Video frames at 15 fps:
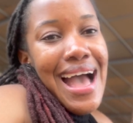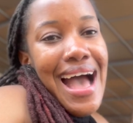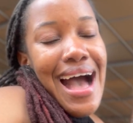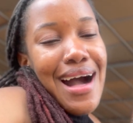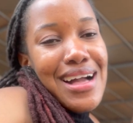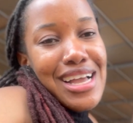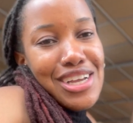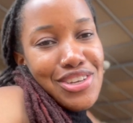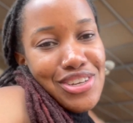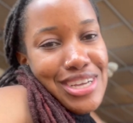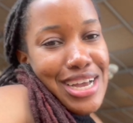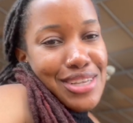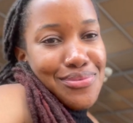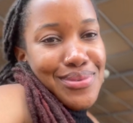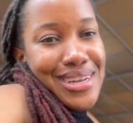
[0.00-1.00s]
i'll catch you
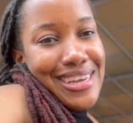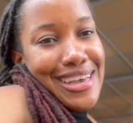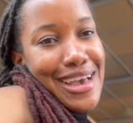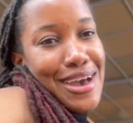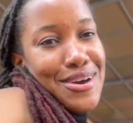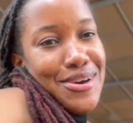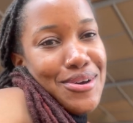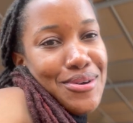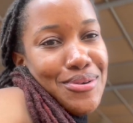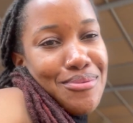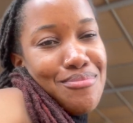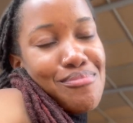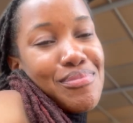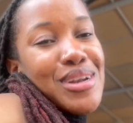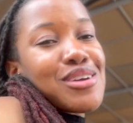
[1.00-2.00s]
guys when i get
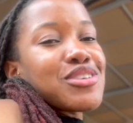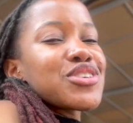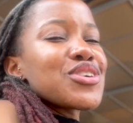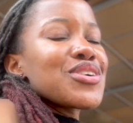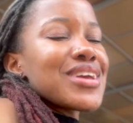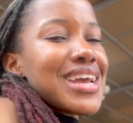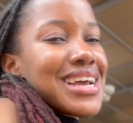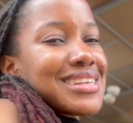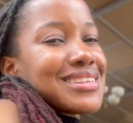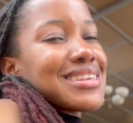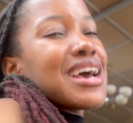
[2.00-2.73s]
home but i'll show you guys